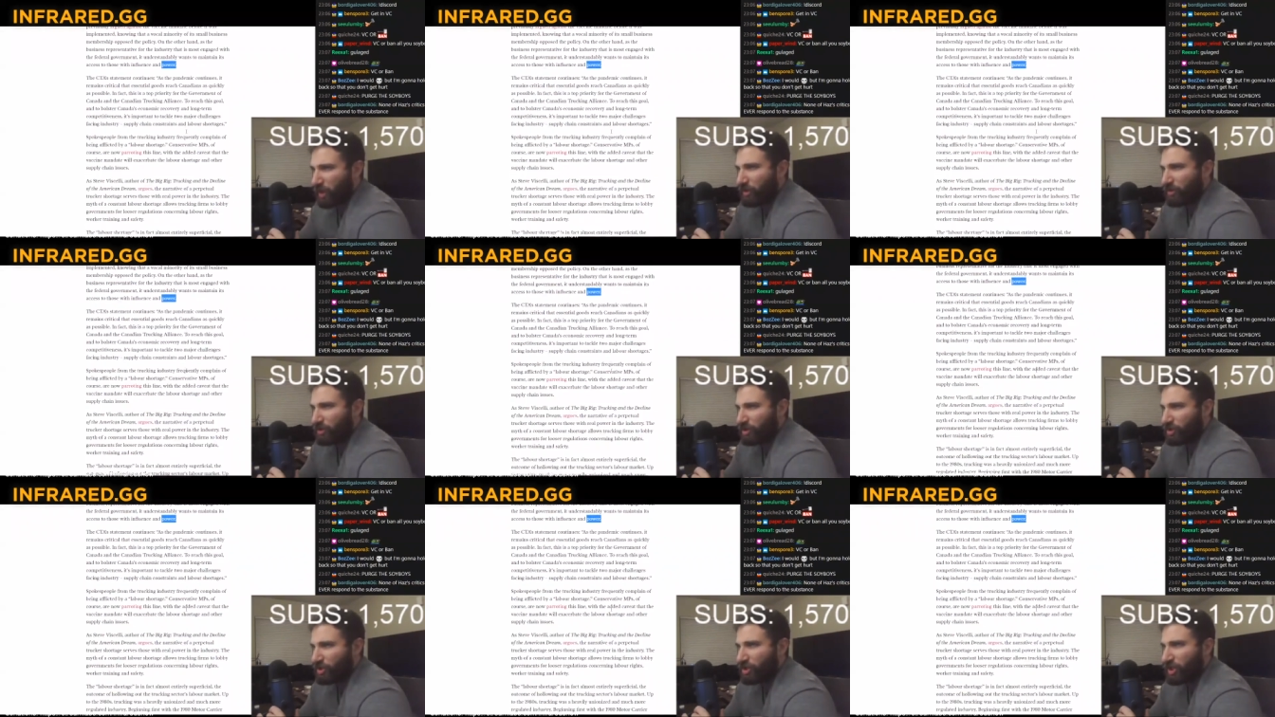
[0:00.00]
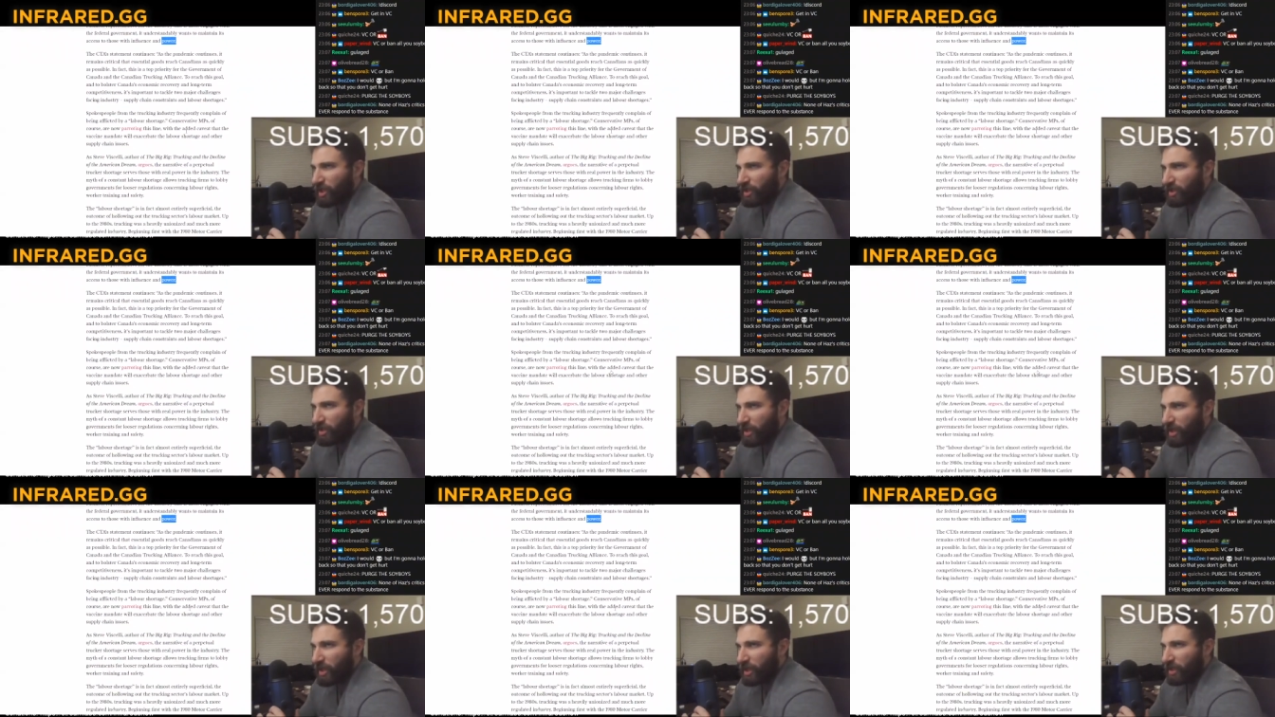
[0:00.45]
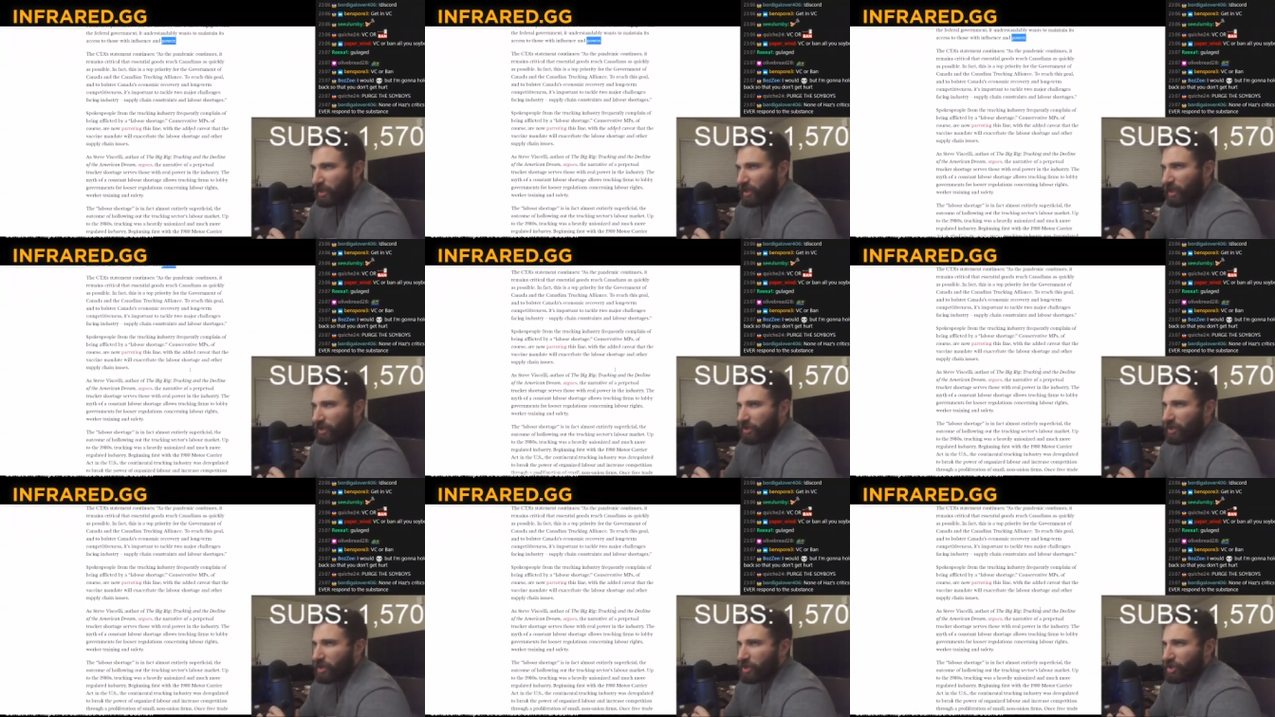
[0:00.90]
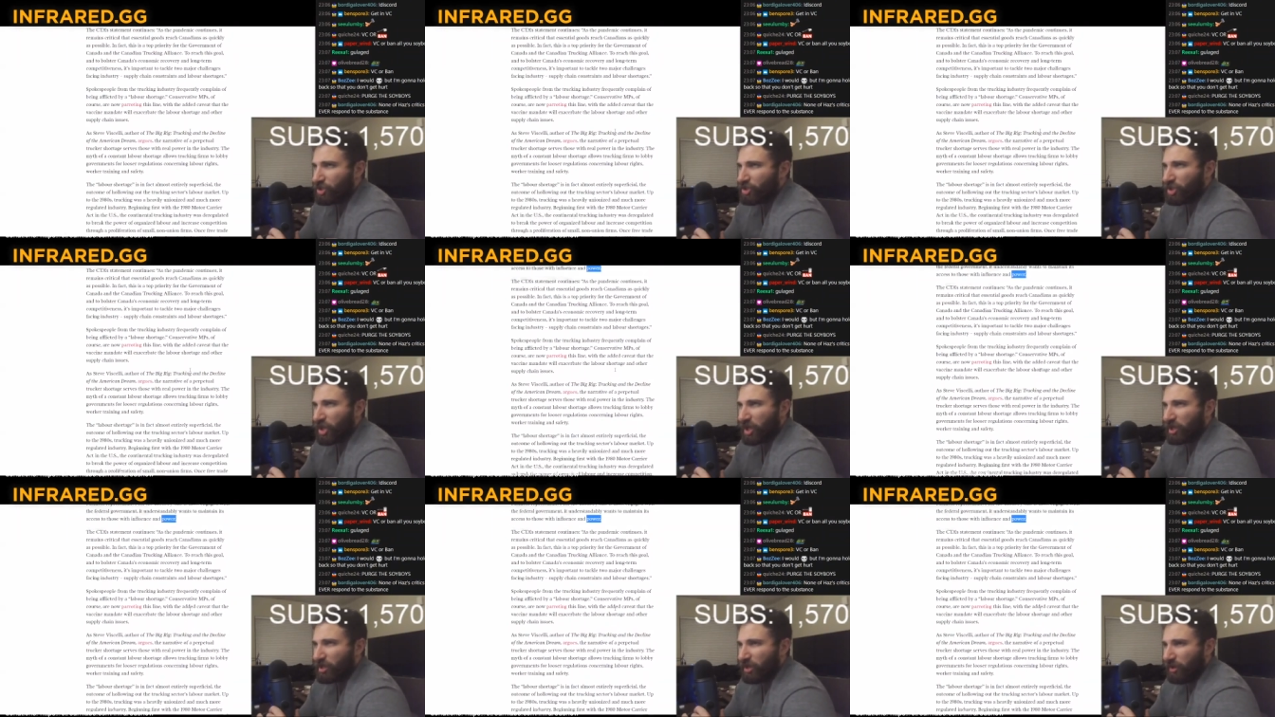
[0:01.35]
all this shit? Literally,
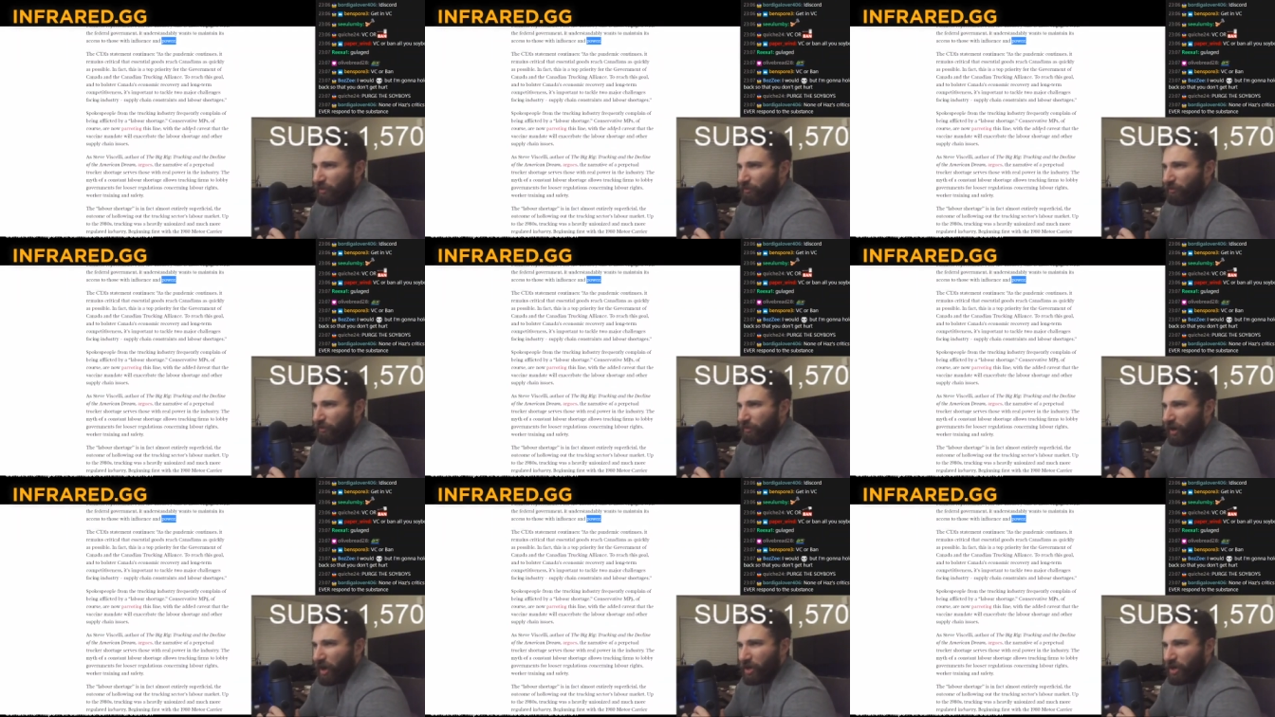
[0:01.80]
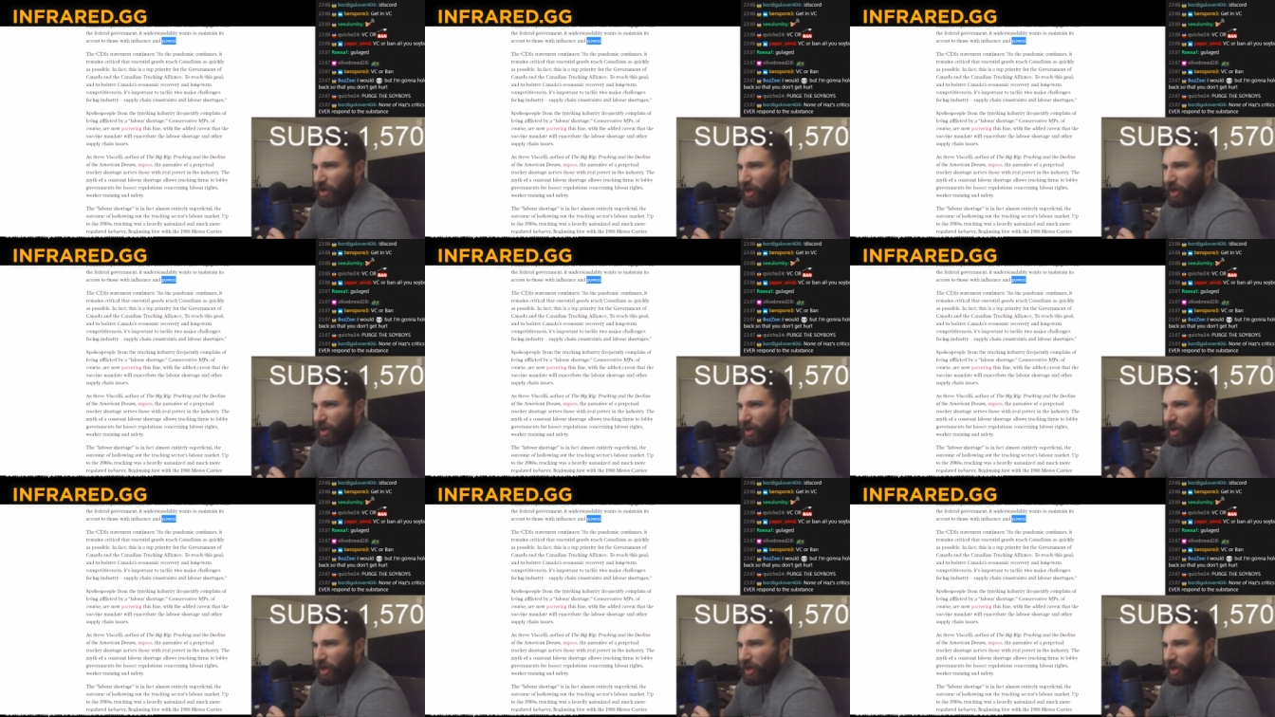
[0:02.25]
shut the fuck